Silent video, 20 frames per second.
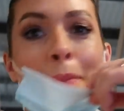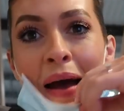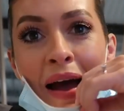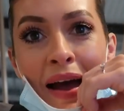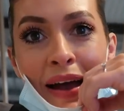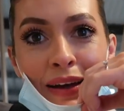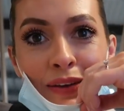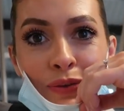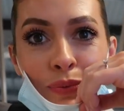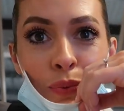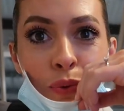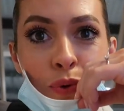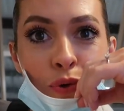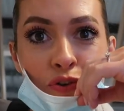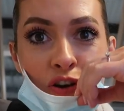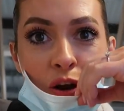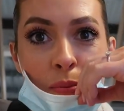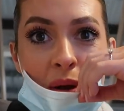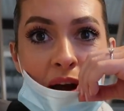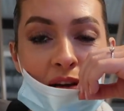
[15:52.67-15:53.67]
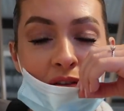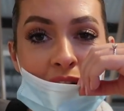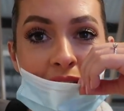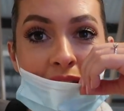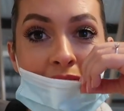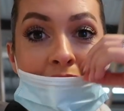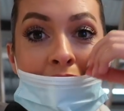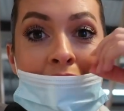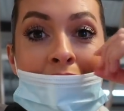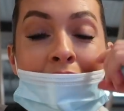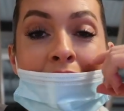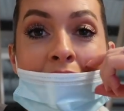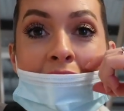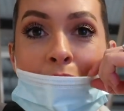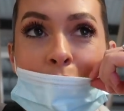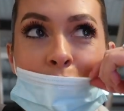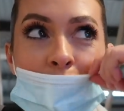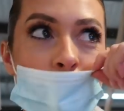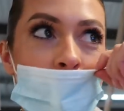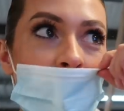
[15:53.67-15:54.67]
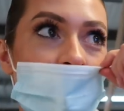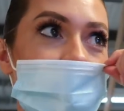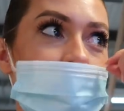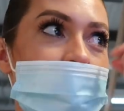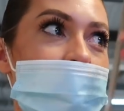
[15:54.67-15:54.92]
PAX wardrobe area and we're about